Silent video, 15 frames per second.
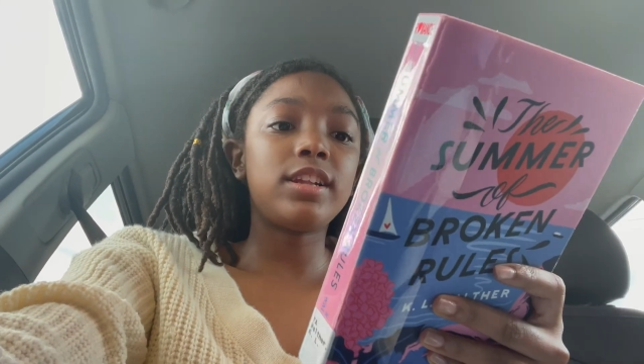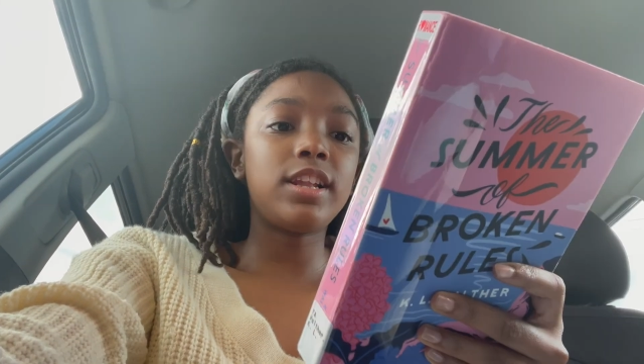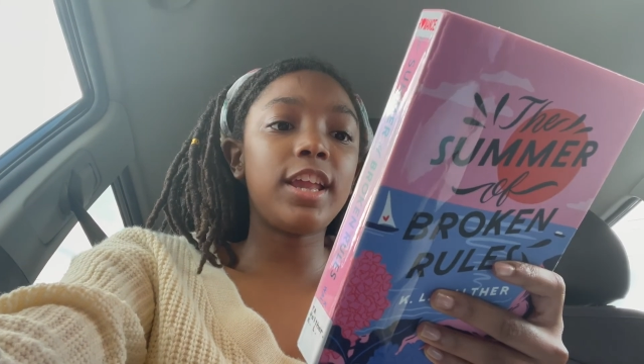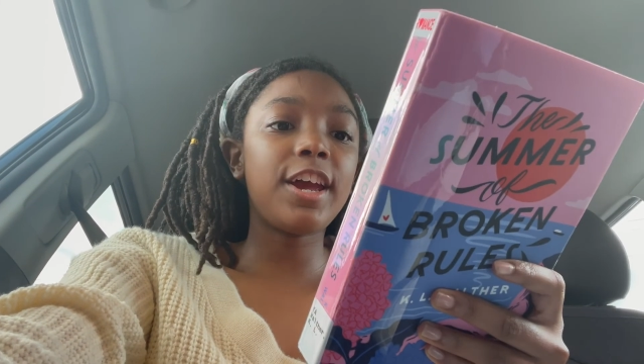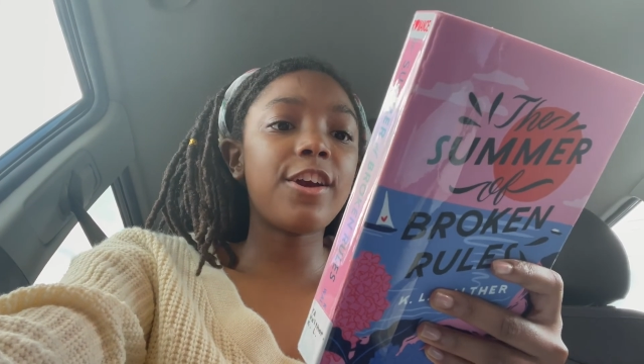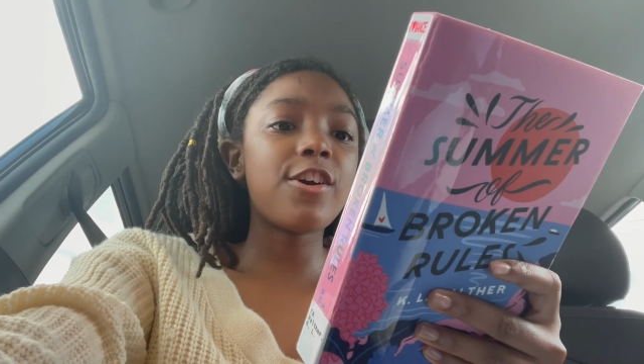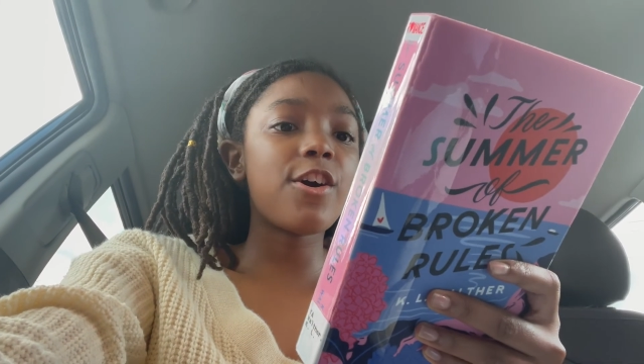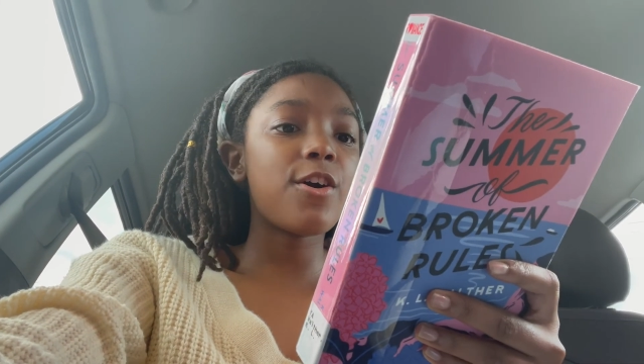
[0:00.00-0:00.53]

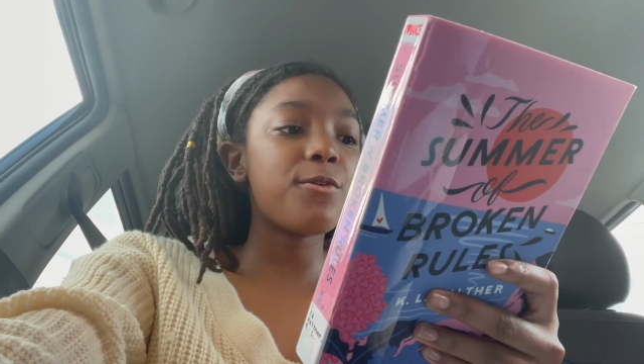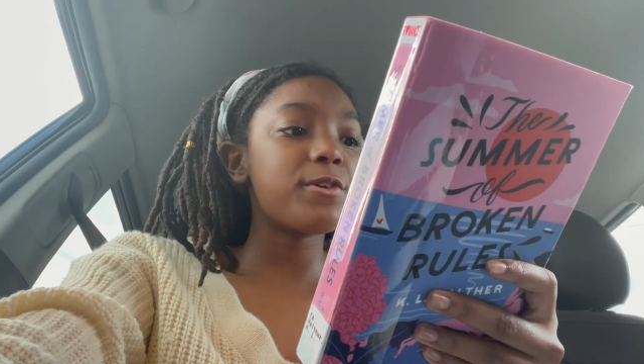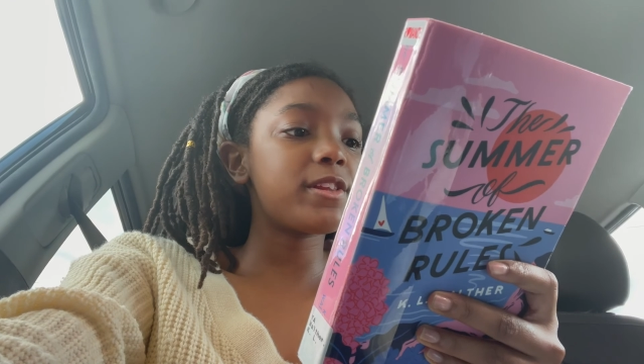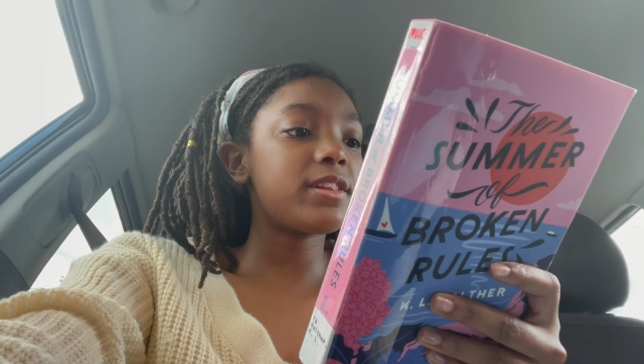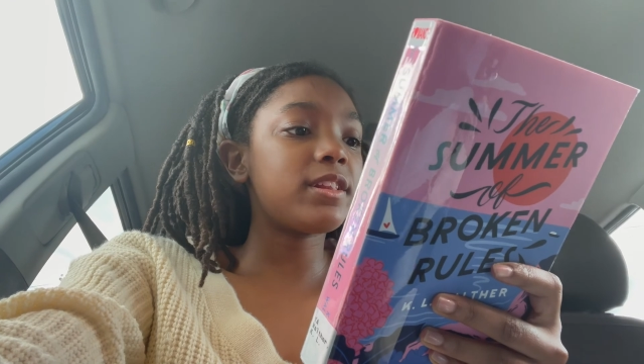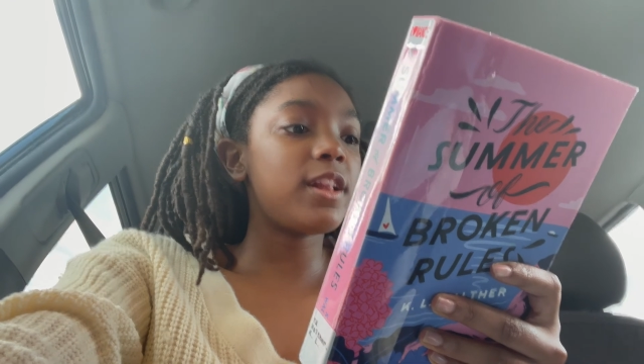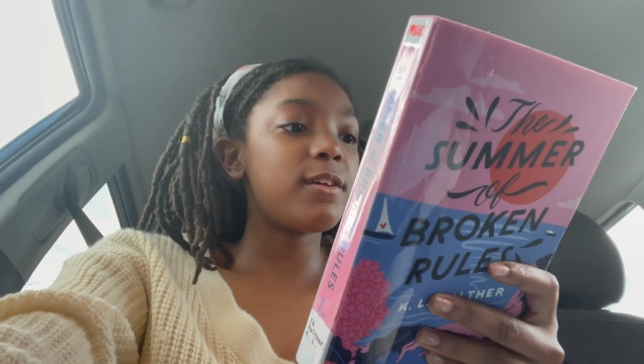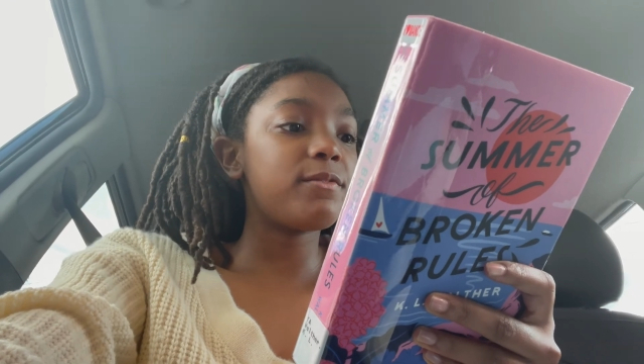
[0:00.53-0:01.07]
Claire
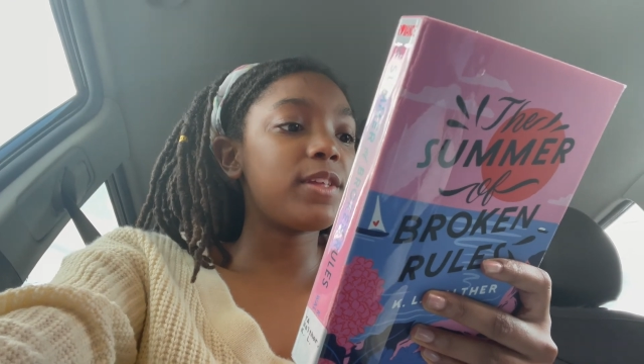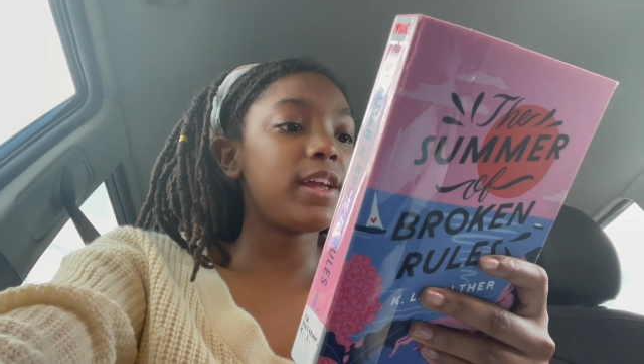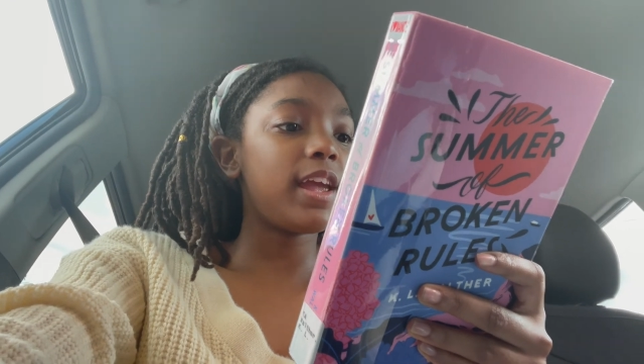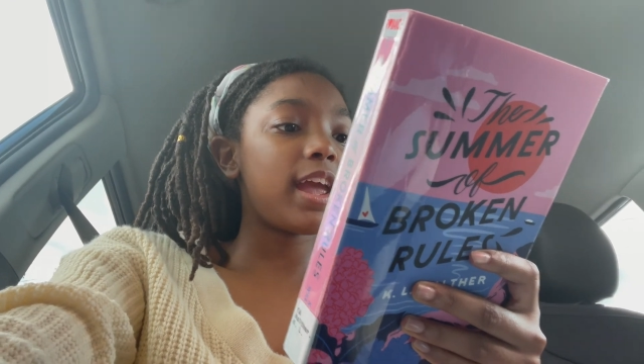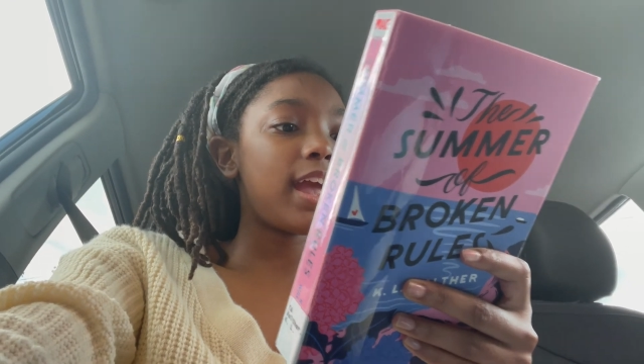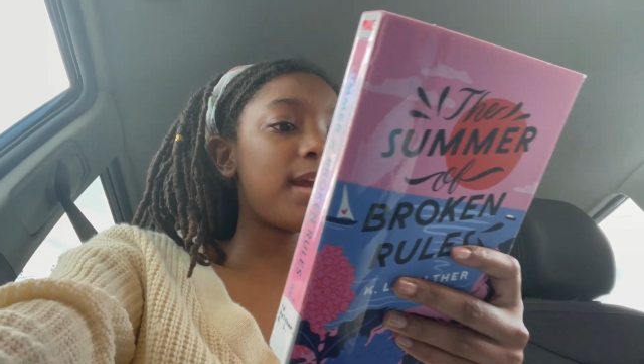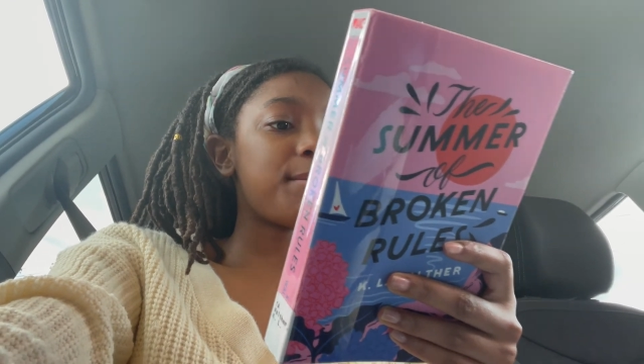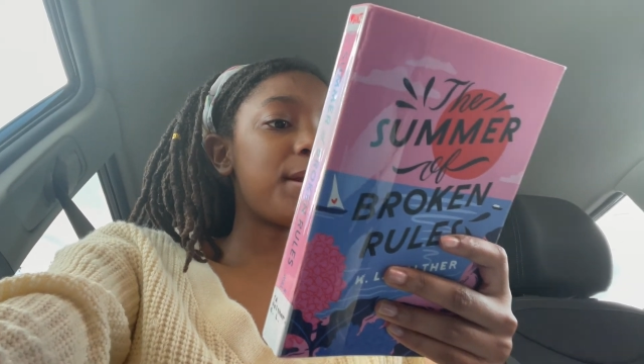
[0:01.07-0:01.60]
always loved the game,